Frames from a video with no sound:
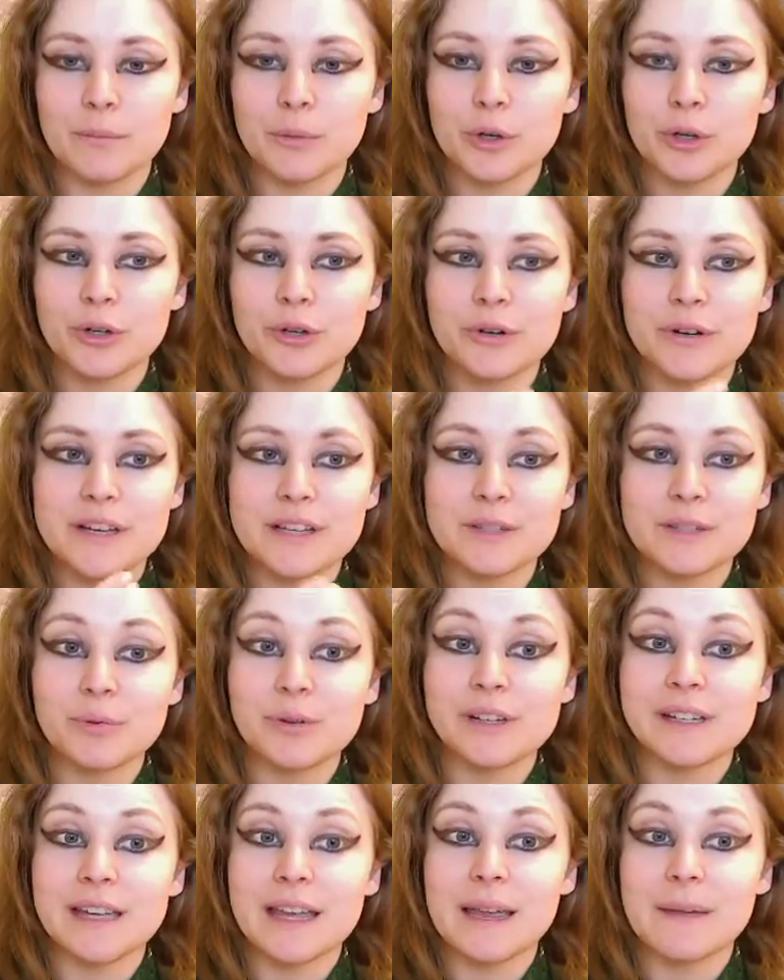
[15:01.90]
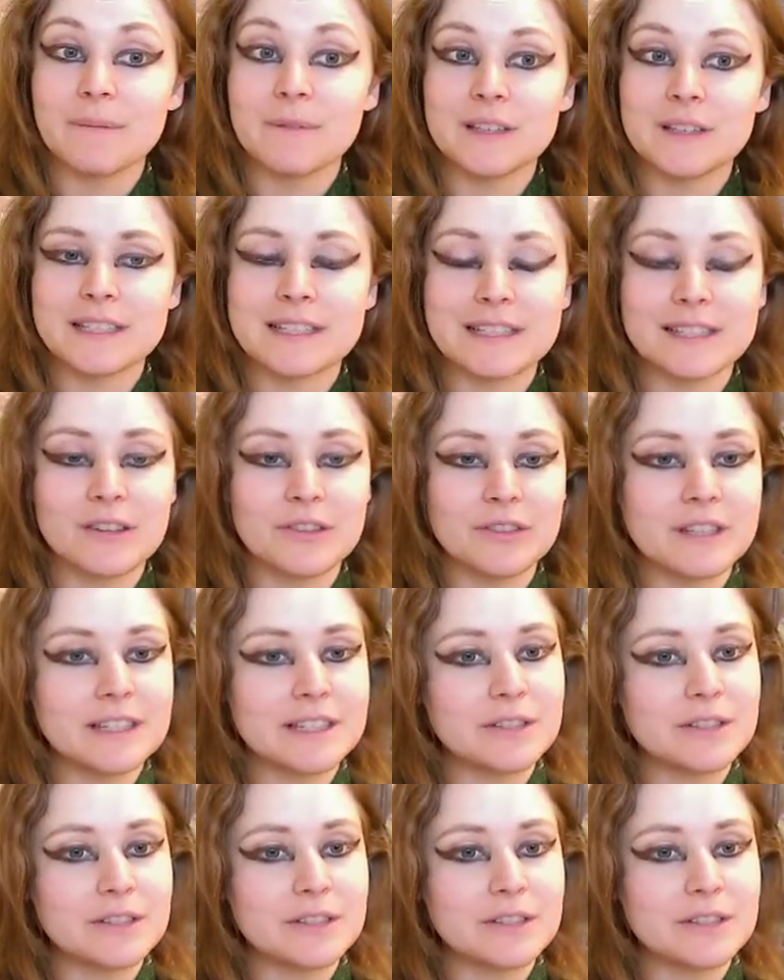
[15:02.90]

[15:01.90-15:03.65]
Mercury is putting an emphasis on this.